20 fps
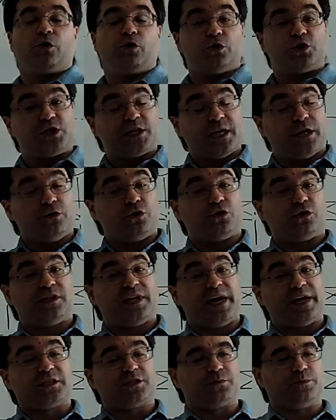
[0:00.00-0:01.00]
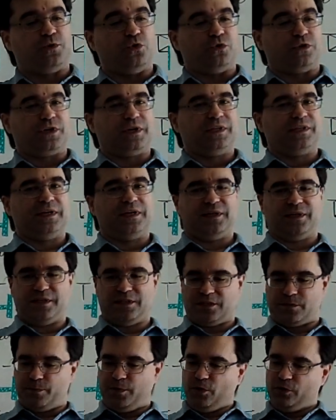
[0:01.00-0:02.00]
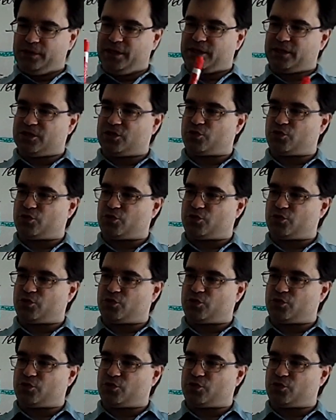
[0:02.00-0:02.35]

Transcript: Go check out your textbook, that is Building